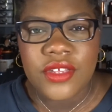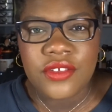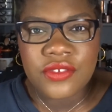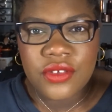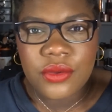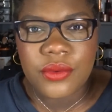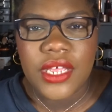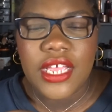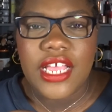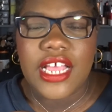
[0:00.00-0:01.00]
so
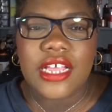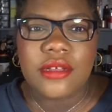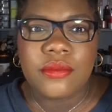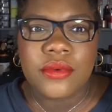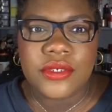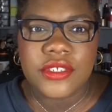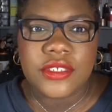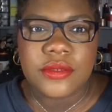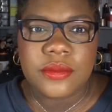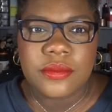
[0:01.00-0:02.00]
I
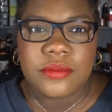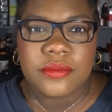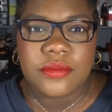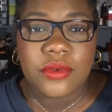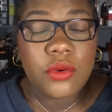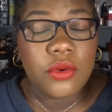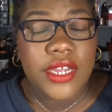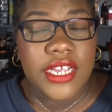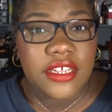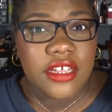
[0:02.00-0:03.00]
was, or
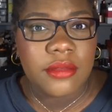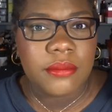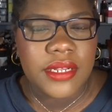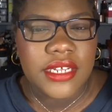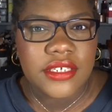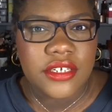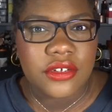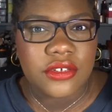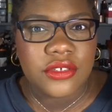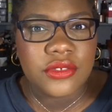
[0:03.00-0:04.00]
I am planning
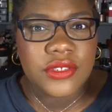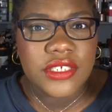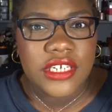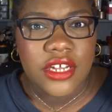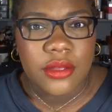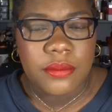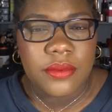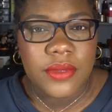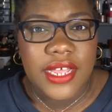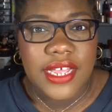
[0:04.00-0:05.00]
on using it up
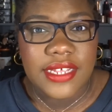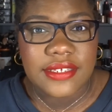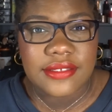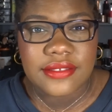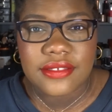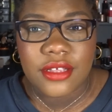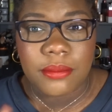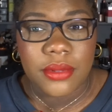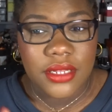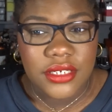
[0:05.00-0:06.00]
as a
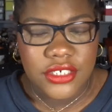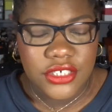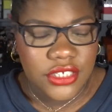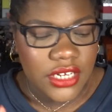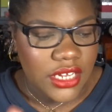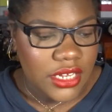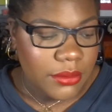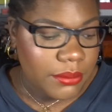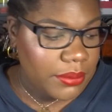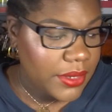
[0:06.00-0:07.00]
blush,
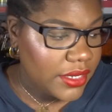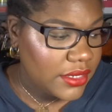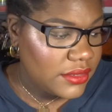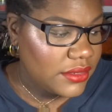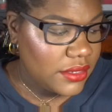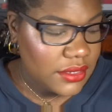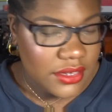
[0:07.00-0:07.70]
but